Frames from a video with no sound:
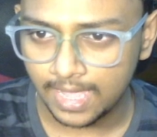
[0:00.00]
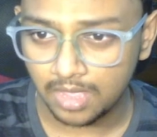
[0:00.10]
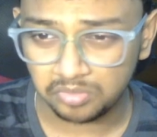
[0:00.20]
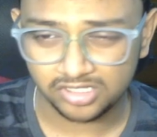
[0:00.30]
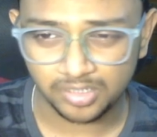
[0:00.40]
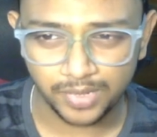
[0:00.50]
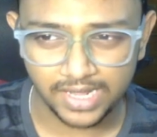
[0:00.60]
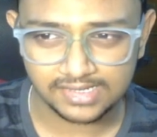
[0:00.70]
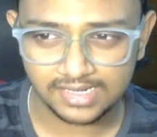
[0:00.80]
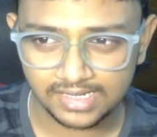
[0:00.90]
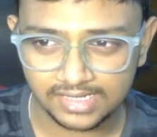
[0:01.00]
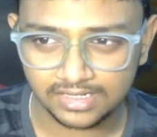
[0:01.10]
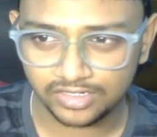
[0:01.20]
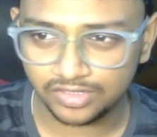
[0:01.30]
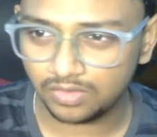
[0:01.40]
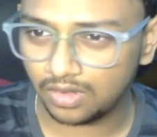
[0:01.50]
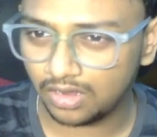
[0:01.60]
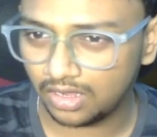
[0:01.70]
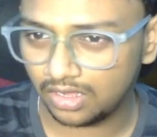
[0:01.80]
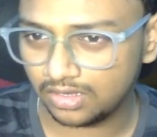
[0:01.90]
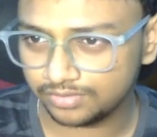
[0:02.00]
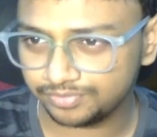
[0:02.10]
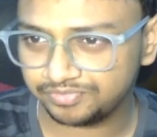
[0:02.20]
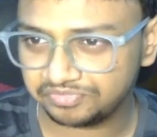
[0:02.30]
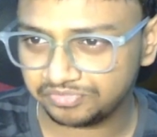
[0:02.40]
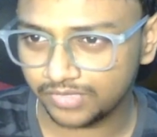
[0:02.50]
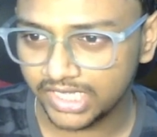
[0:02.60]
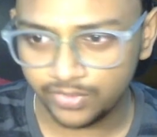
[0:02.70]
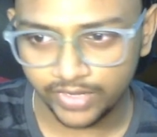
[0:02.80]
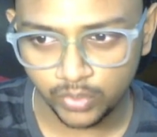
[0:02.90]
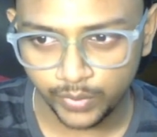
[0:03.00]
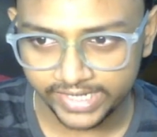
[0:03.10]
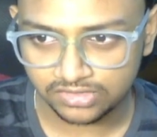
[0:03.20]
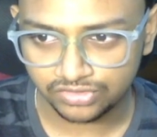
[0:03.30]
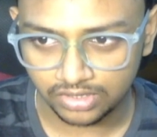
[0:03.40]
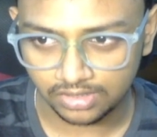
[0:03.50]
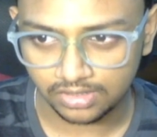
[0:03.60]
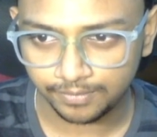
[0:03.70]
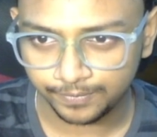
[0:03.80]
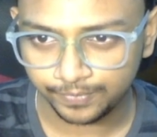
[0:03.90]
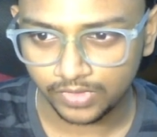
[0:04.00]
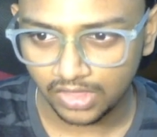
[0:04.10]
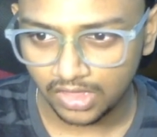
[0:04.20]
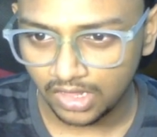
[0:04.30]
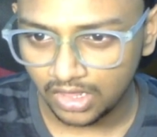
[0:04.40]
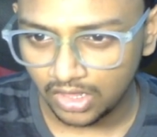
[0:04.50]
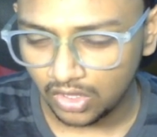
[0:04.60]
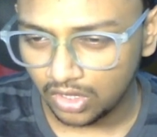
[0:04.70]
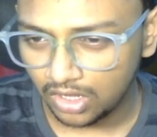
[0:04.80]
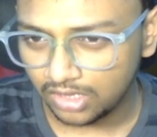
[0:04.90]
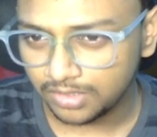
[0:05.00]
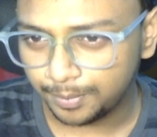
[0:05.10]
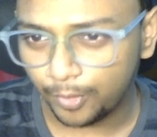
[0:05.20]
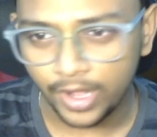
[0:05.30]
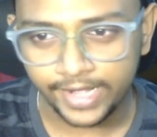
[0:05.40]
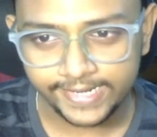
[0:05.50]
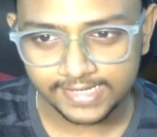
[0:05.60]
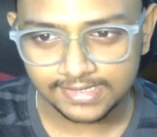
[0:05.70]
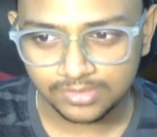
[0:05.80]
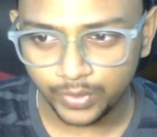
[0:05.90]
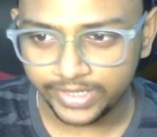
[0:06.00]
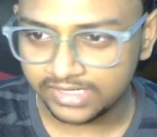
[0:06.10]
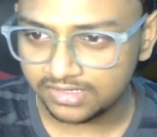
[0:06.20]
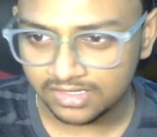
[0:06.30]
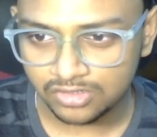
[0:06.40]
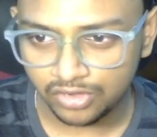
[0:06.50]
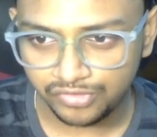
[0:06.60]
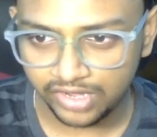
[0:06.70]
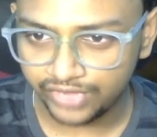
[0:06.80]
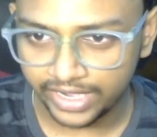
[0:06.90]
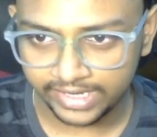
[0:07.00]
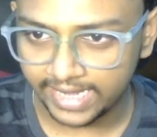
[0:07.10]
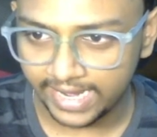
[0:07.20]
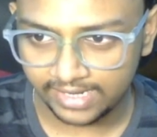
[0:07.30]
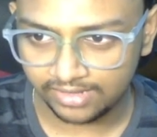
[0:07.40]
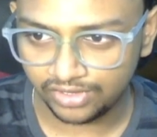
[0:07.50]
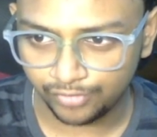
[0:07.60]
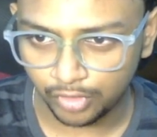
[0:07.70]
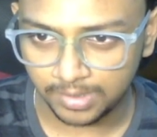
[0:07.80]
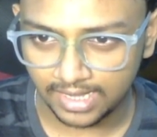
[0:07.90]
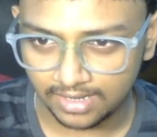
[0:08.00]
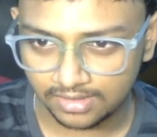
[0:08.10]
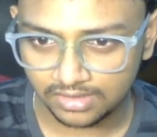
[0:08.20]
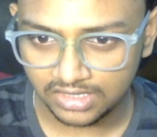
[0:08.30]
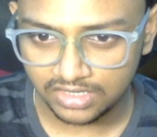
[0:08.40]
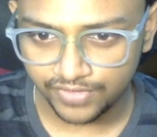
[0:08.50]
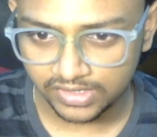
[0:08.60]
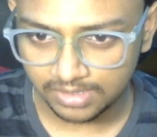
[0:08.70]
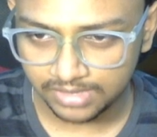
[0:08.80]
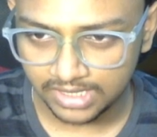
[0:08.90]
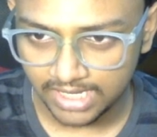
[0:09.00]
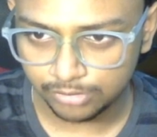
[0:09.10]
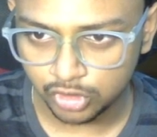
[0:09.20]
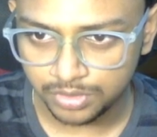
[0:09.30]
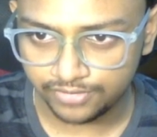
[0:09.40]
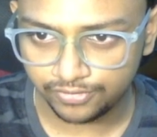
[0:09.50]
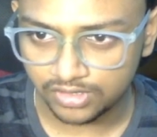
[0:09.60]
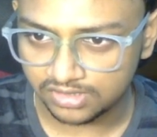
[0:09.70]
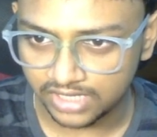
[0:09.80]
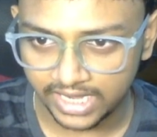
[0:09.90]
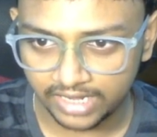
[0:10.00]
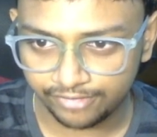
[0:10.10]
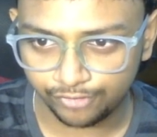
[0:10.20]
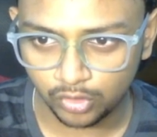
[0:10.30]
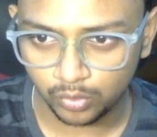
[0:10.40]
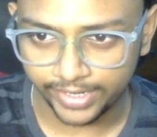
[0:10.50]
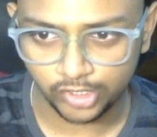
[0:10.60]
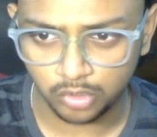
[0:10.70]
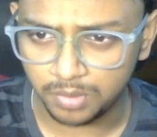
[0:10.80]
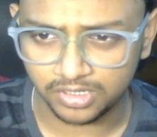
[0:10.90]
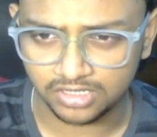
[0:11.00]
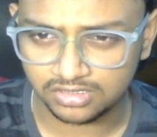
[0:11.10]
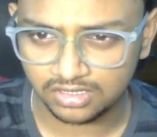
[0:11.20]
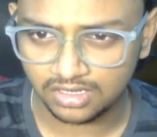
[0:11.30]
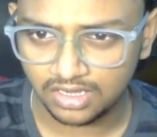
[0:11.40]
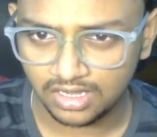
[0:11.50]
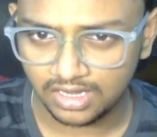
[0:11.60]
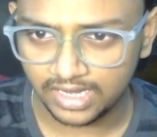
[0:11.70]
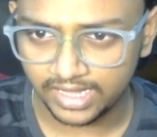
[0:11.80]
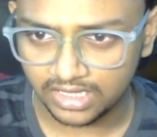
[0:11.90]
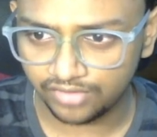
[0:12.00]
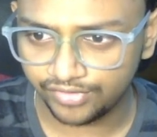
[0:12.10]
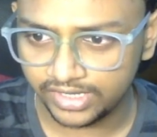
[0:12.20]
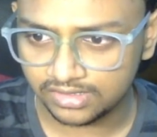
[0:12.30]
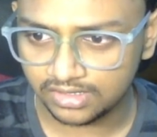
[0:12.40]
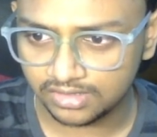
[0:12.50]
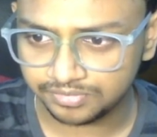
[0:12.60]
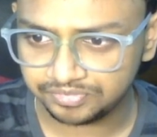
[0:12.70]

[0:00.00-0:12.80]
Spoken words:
But surprisingly here, he went queen h3. The point is, queen h3 is not really threatening anything for black. Even something like bishop e4 is enough for white to be plus, like covering the